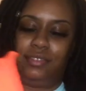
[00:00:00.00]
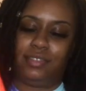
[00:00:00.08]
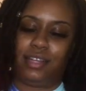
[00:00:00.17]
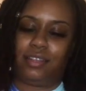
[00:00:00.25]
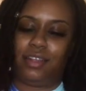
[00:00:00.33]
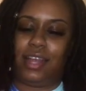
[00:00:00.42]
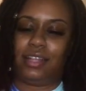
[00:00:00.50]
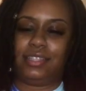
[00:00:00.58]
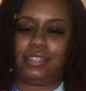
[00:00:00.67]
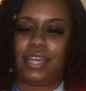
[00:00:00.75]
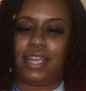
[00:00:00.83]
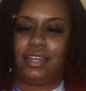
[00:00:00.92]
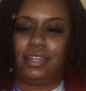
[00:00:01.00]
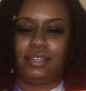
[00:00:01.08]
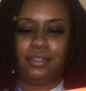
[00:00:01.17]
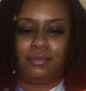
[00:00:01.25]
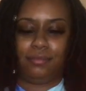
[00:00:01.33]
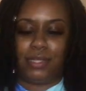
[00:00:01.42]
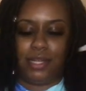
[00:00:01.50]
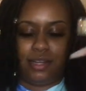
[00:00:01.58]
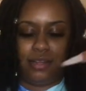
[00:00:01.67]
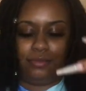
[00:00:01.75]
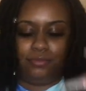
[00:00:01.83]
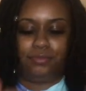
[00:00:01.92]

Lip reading: I thought I had to tie it up, but I don't.